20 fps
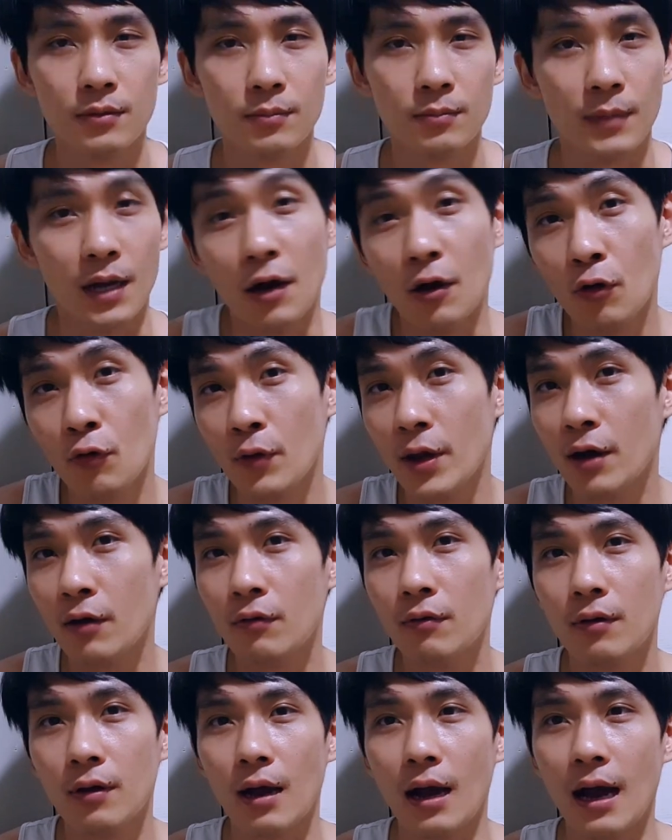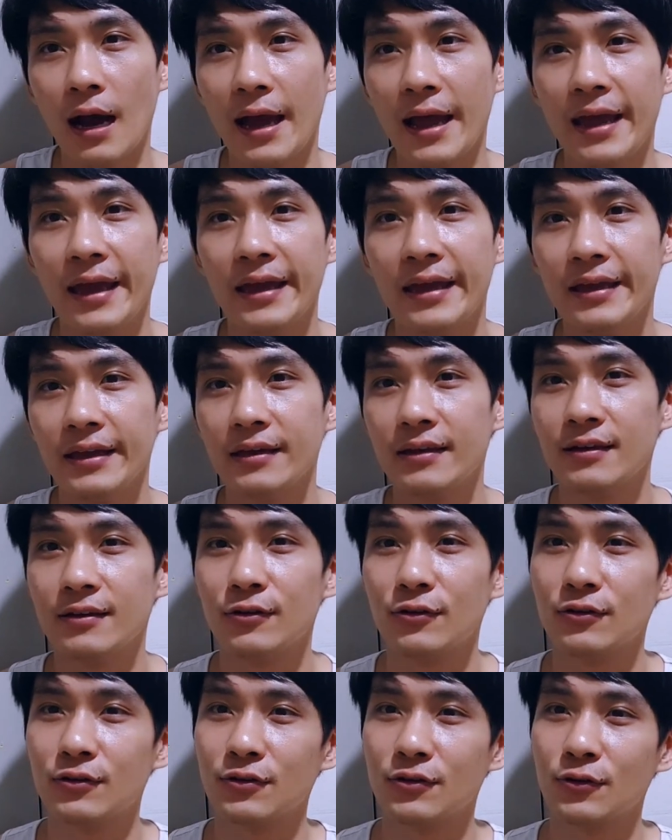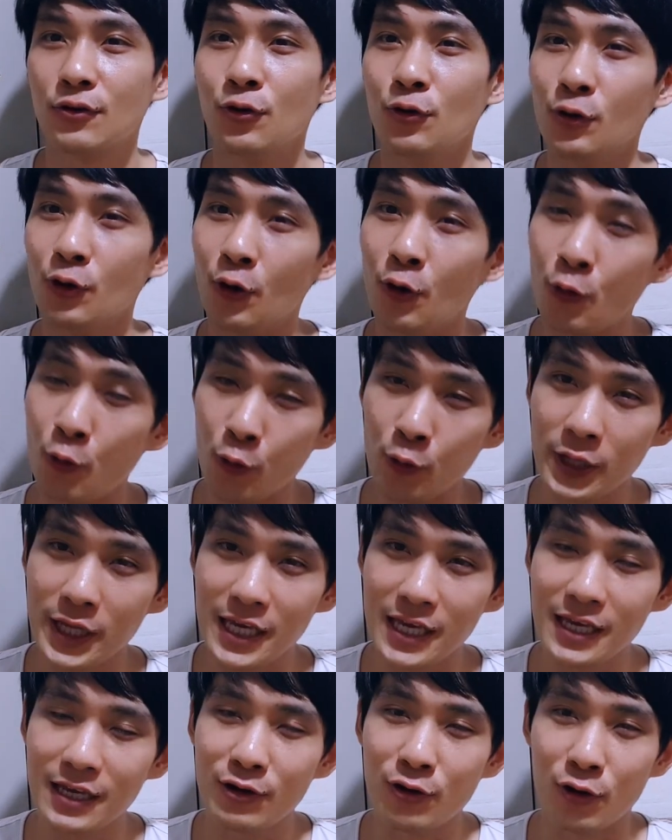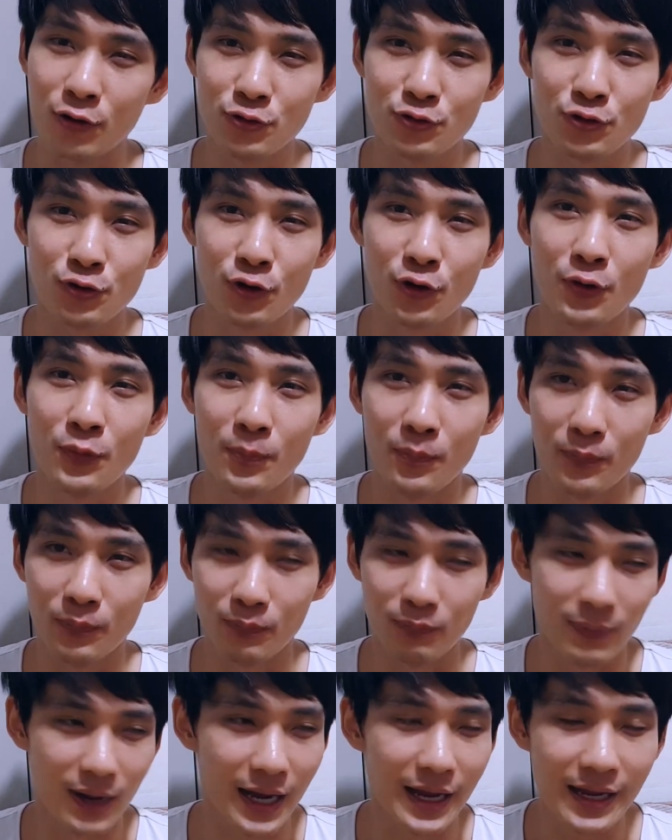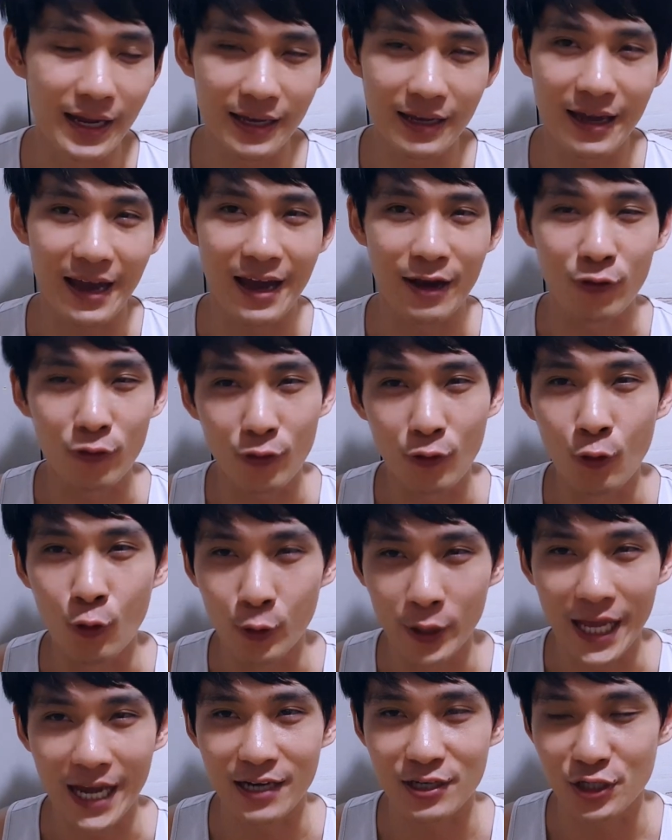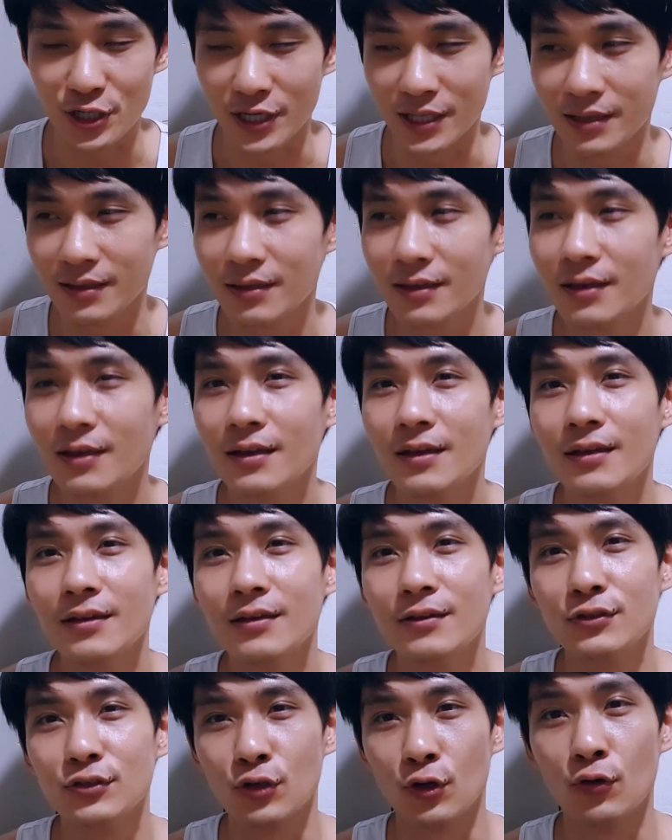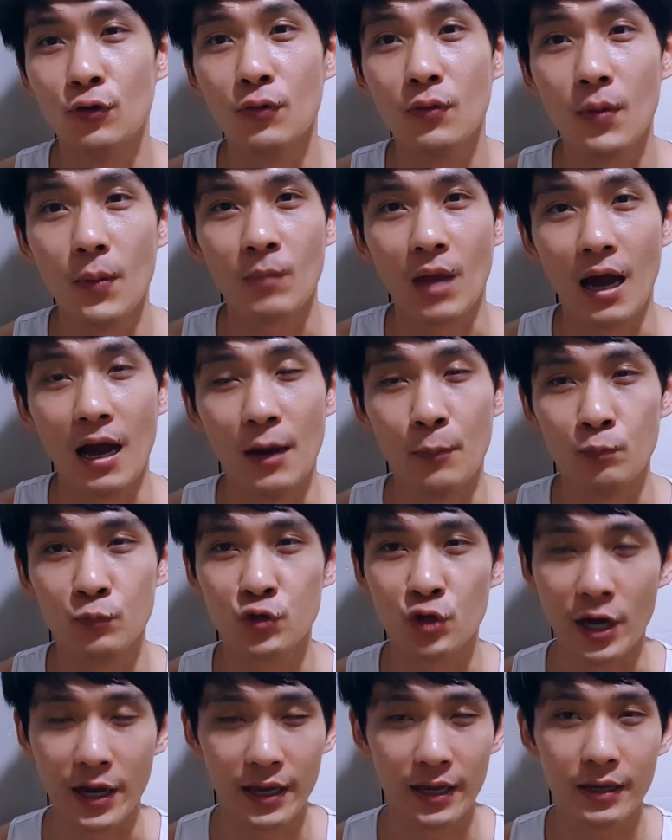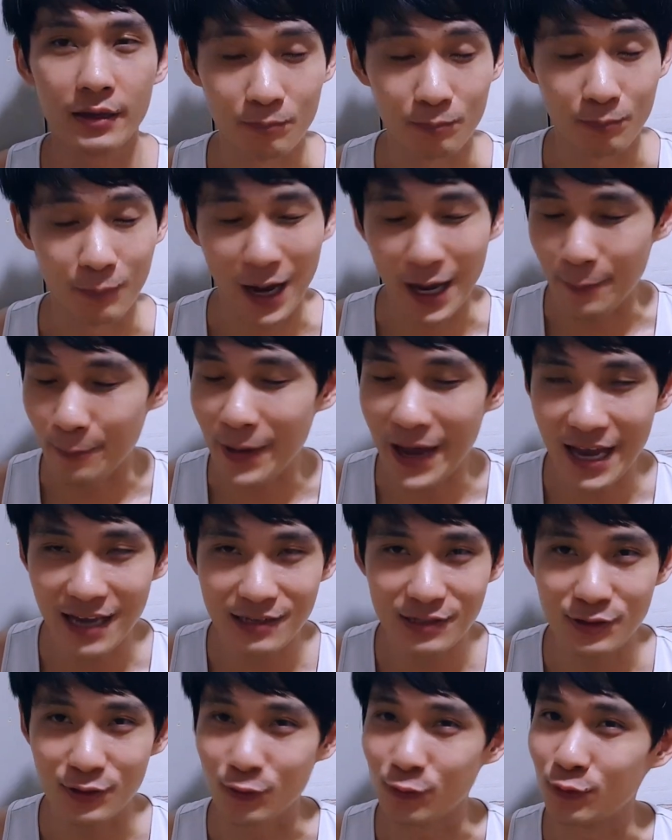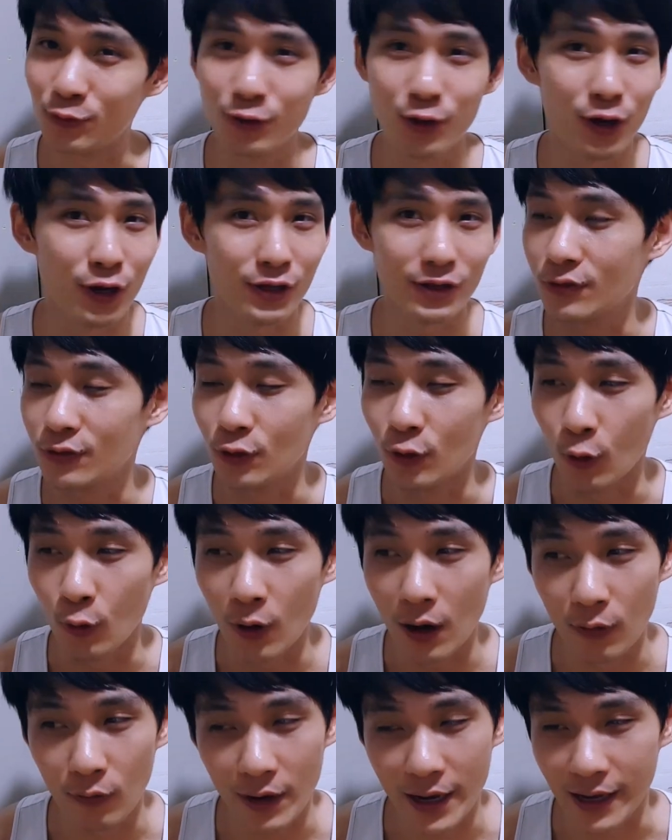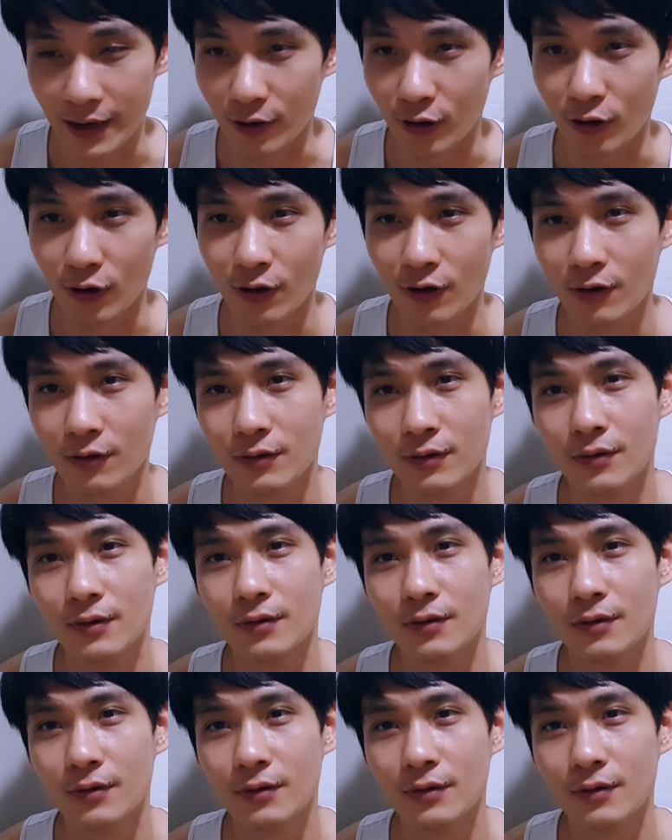But oh well, I could only control my own action. So I'm trying my best to not go out at all.